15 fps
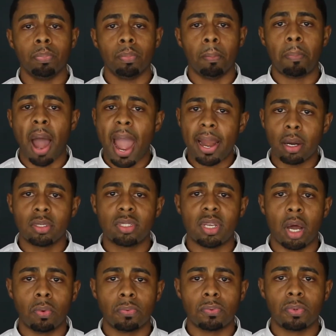by
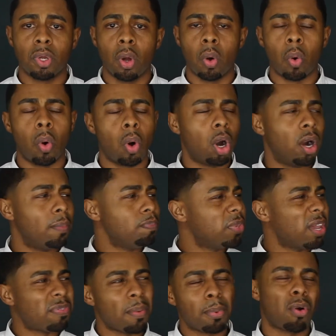herself, or
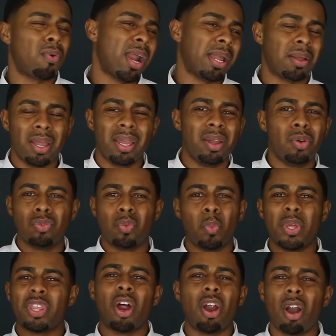if I'm correct, it was with
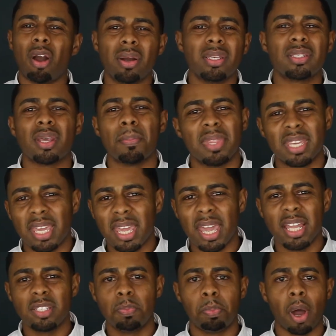her and some of the
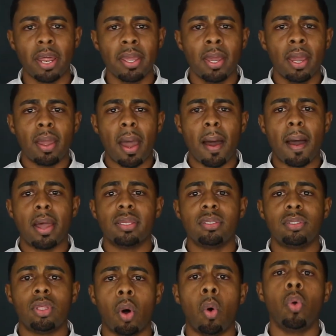kids, but as
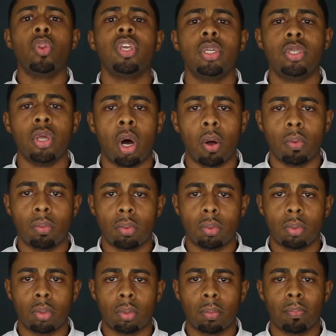the only adult,
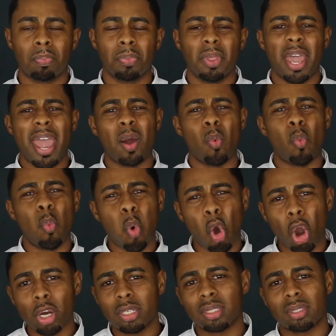and
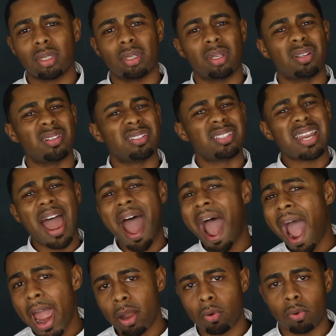worked
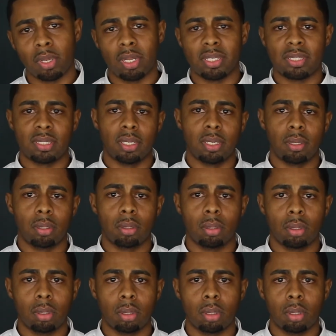tirelessly
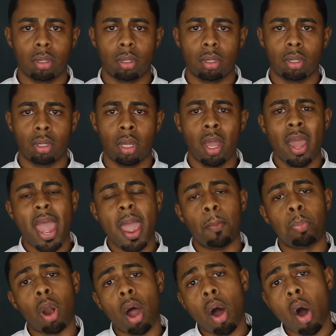and
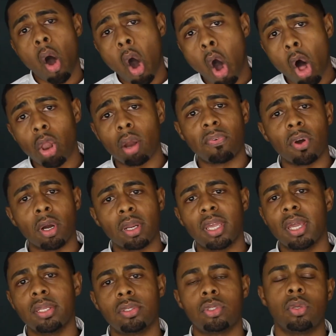brought all of her
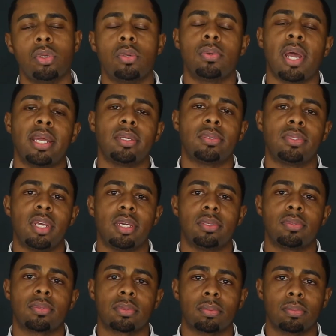kids to the United
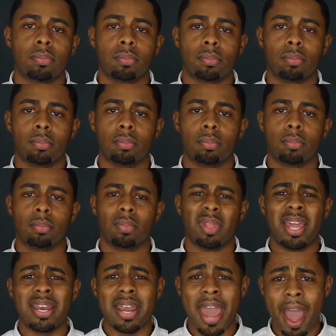States.
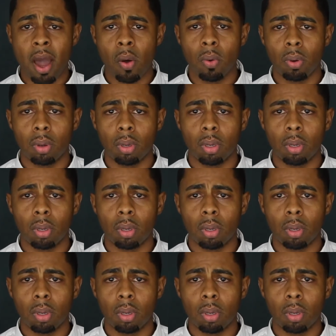And now